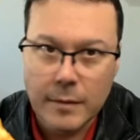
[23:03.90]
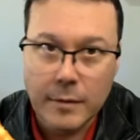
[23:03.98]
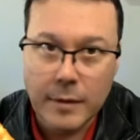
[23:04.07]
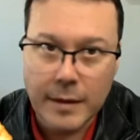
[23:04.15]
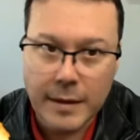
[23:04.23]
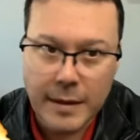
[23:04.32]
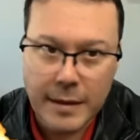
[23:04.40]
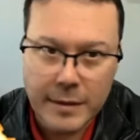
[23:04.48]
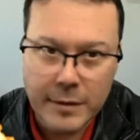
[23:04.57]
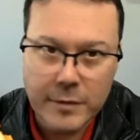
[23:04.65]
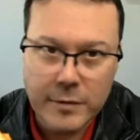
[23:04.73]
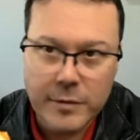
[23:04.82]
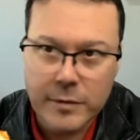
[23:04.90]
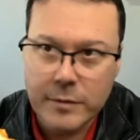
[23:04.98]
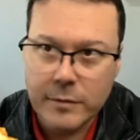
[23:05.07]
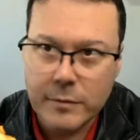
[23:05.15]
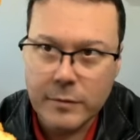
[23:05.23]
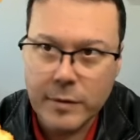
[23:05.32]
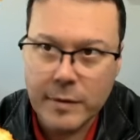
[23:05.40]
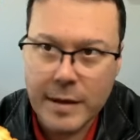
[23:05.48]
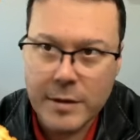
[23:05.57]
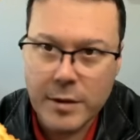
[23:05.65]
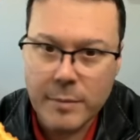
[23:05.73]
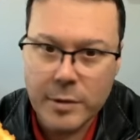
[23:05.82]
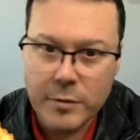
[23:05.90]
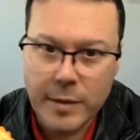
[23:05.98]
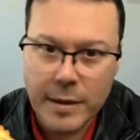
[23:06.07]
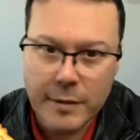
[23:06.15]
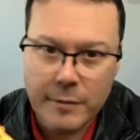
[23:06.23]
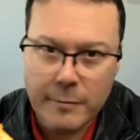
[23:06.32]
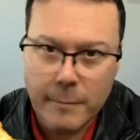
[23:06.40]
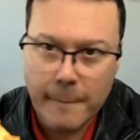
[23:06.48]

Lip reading: Okay, another Strategic Betrayal.